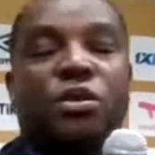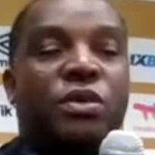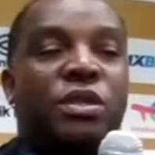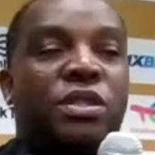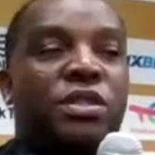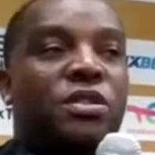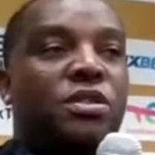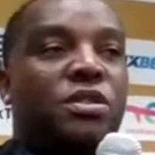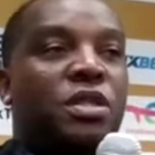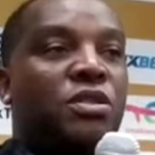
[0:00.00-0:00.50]

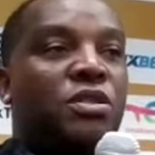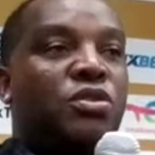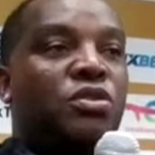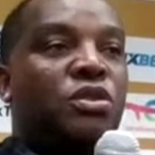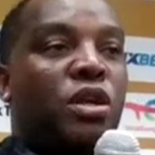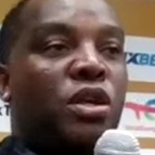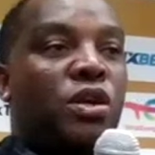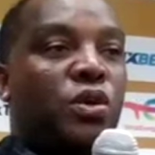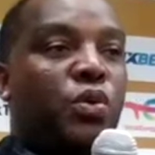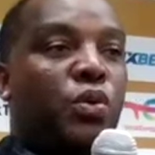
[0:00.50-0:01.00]
So it's
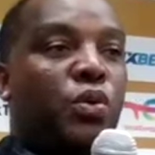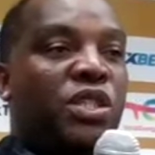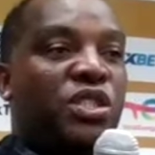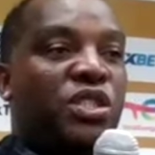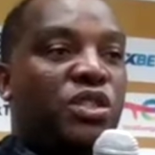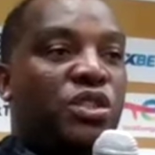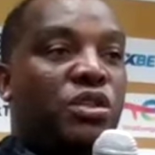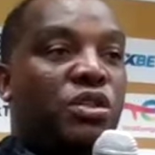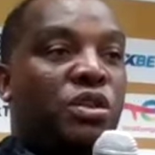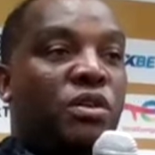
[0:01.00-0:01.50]
it's not a
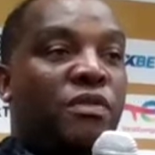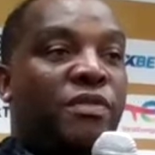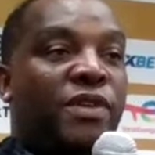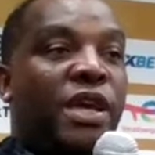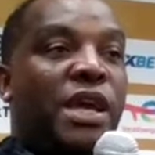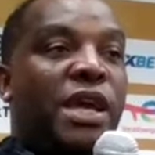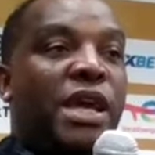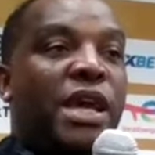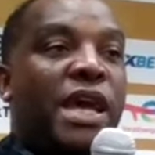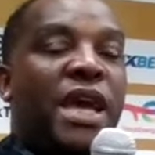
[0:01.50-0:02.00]
question of
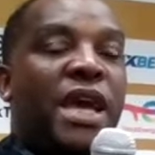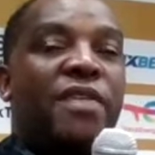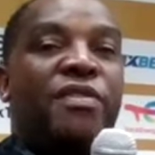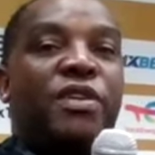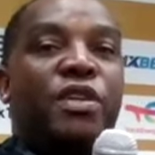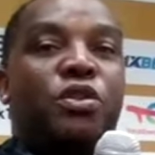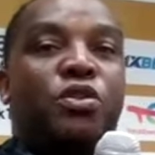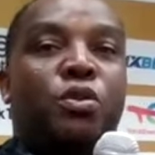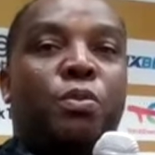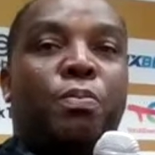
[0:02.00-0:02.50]

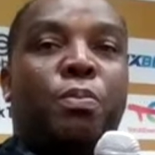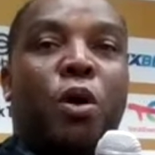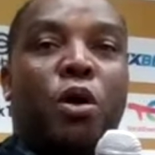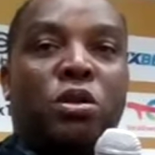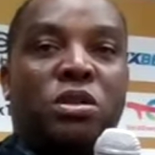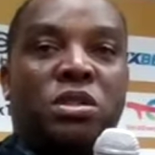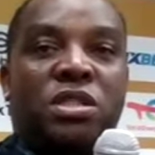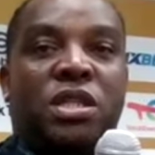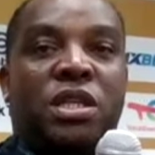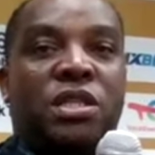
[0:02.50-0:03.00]
having to
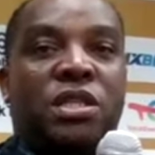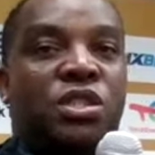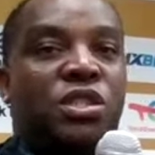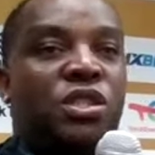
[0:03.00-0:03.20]
bolster.